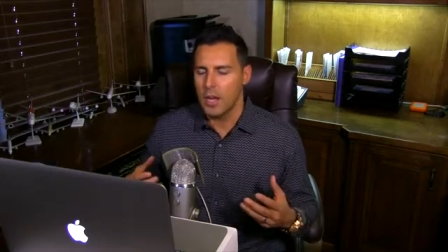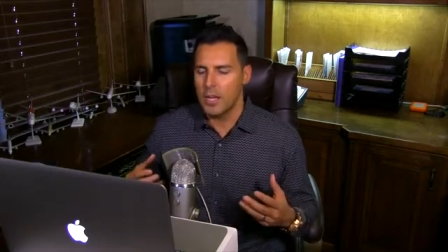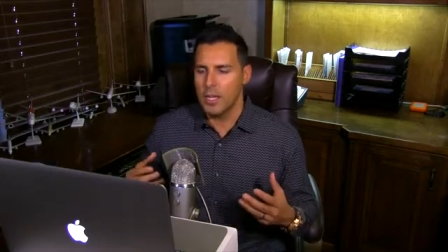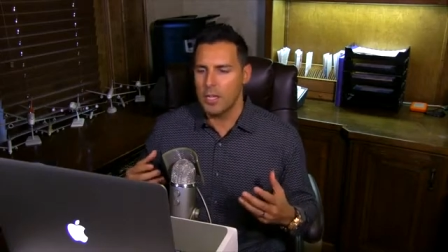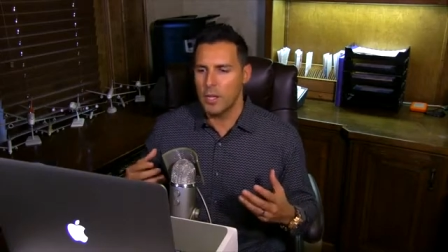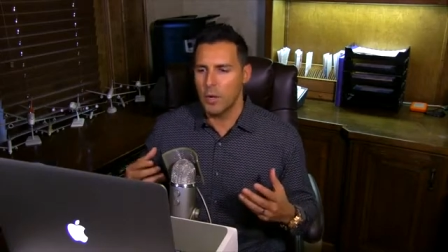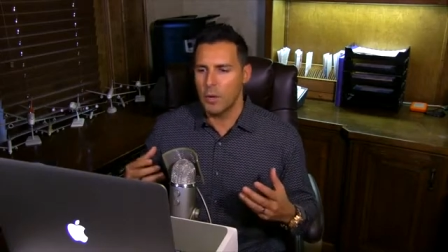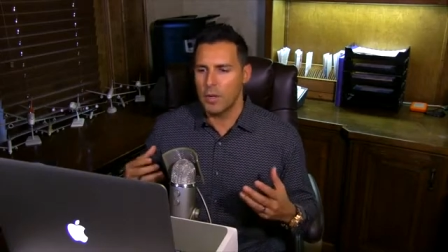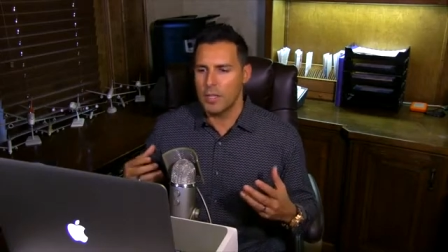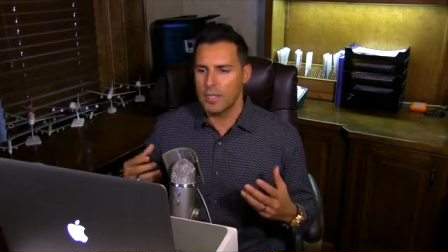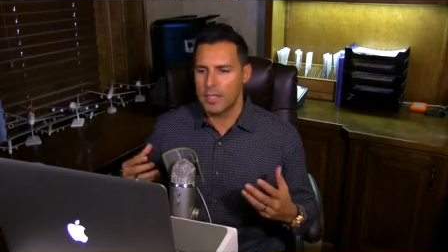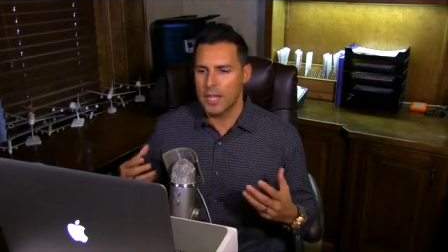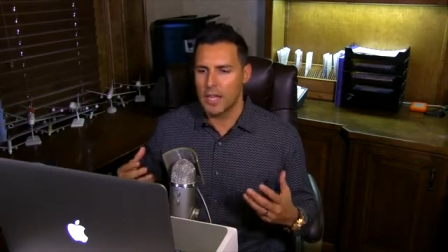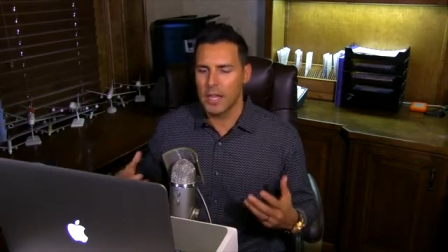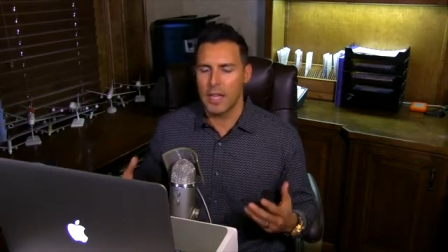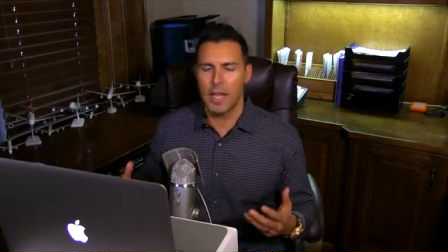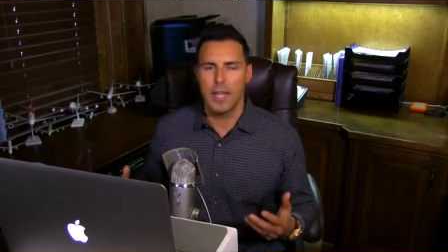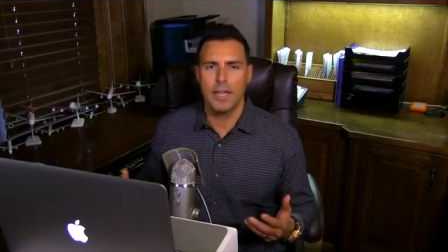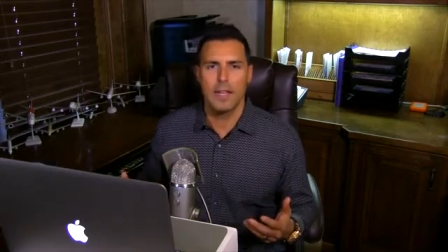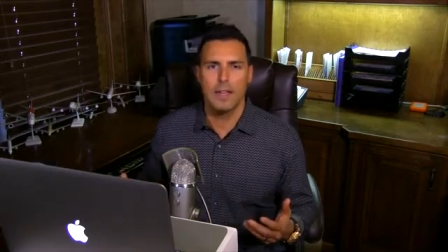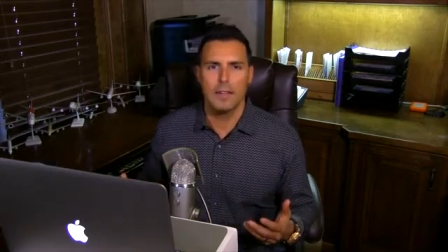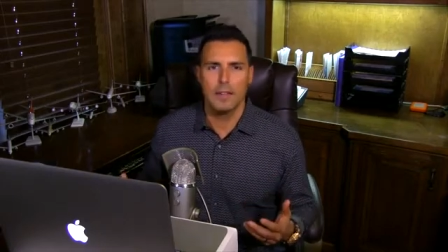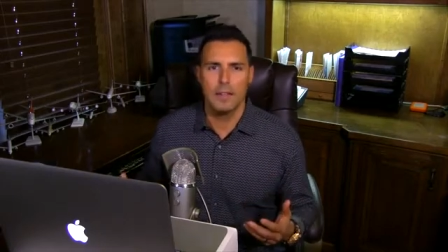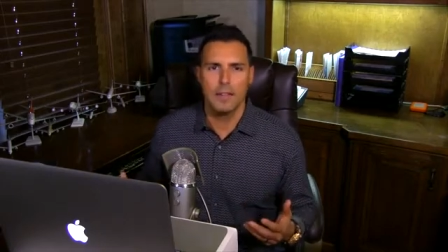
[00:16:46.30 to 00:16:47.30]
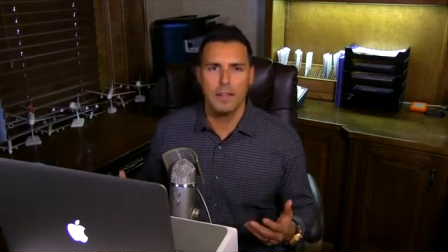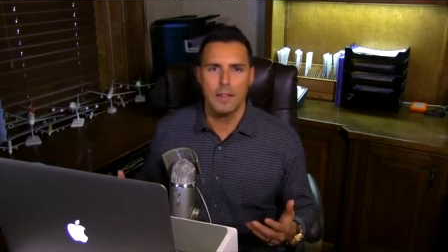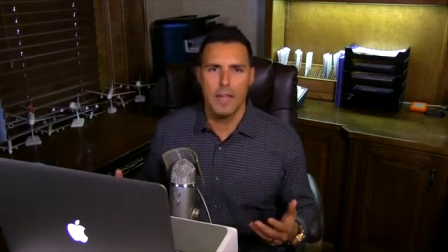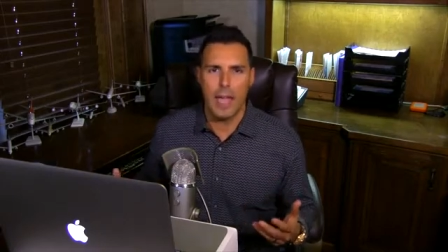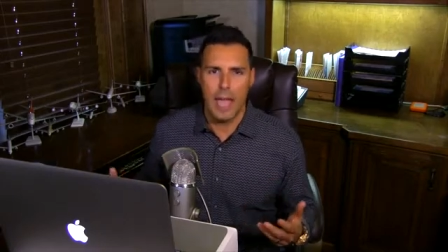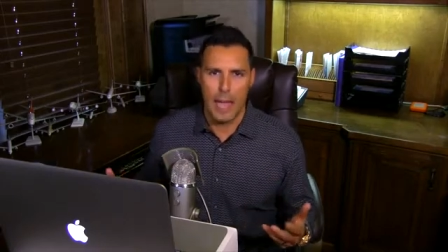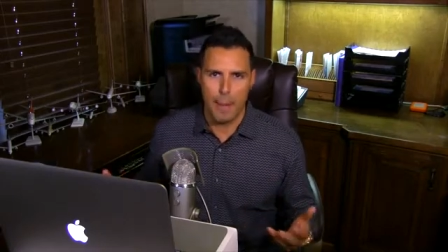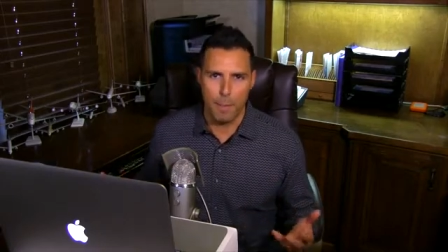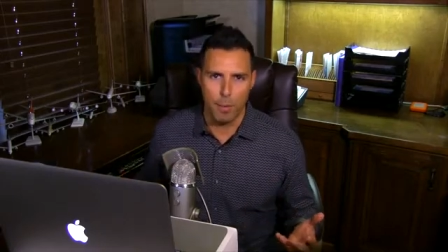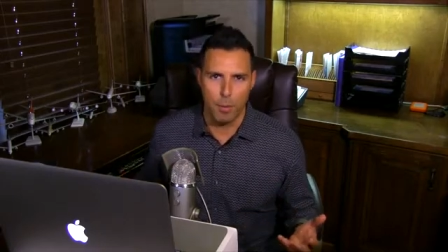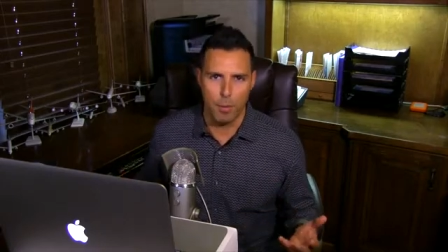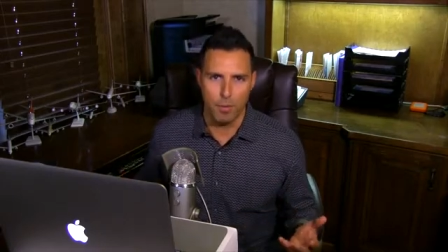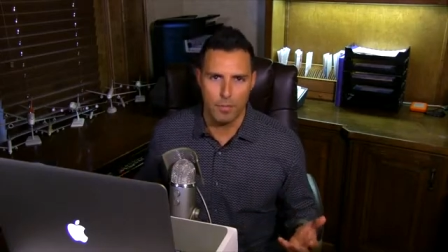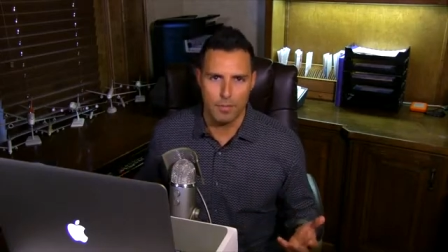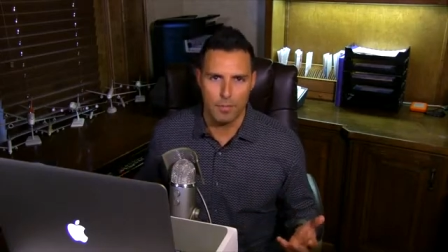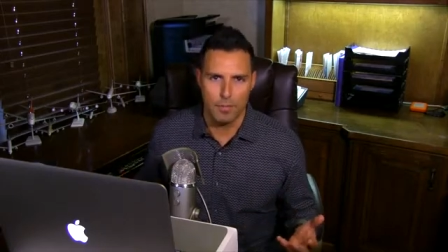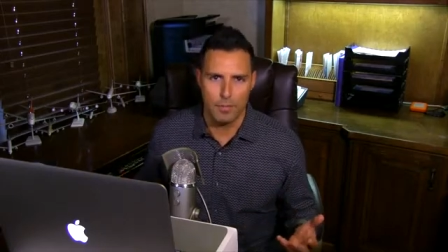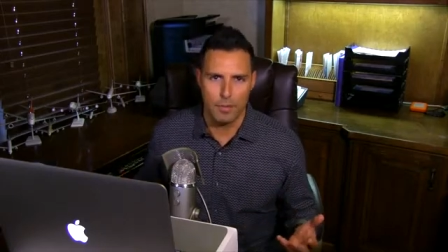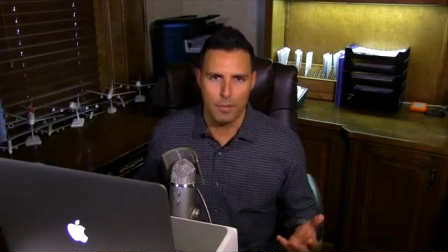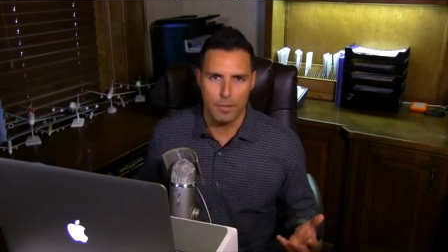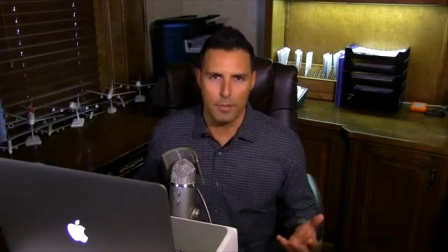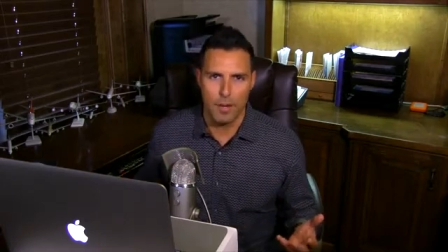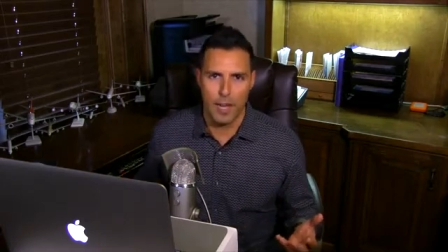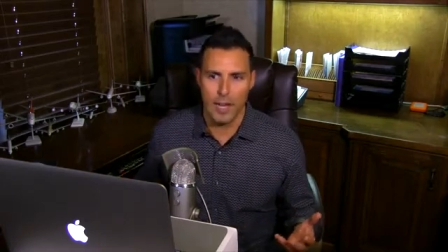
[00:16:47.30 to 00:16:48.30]
it's kind of like Apple,
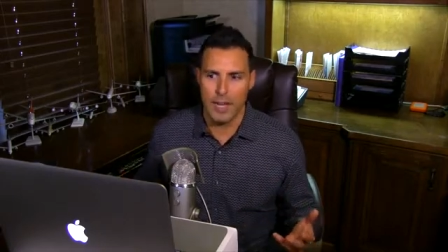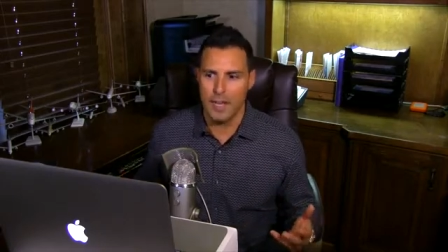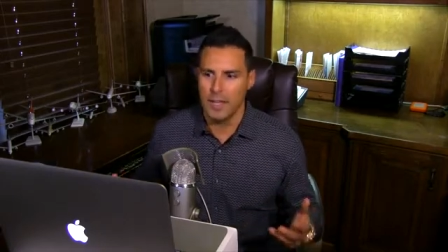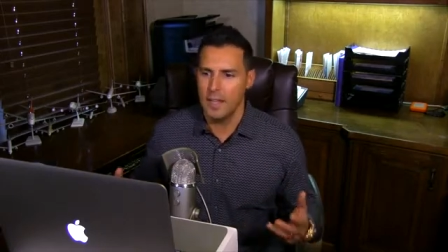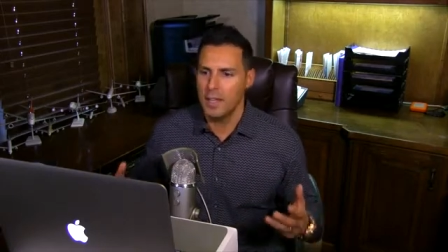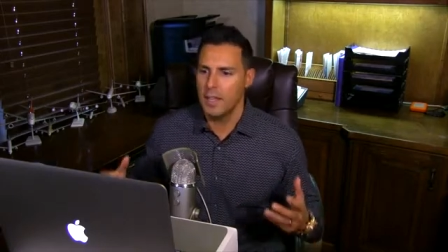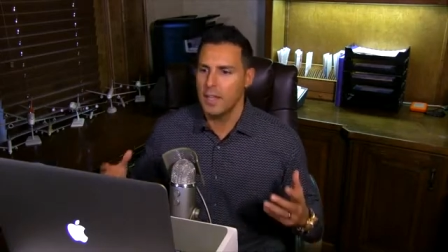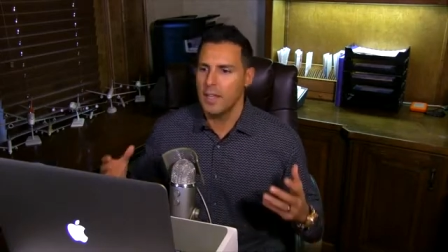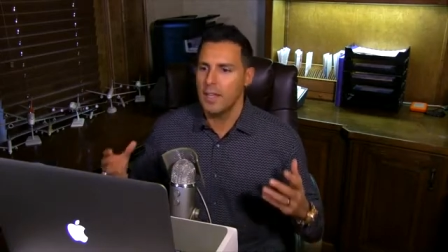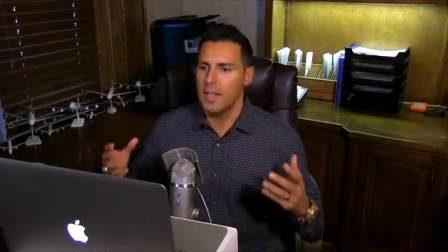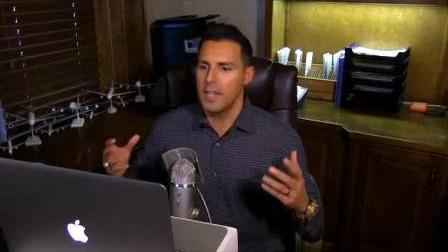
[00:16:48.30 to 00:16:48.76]
right?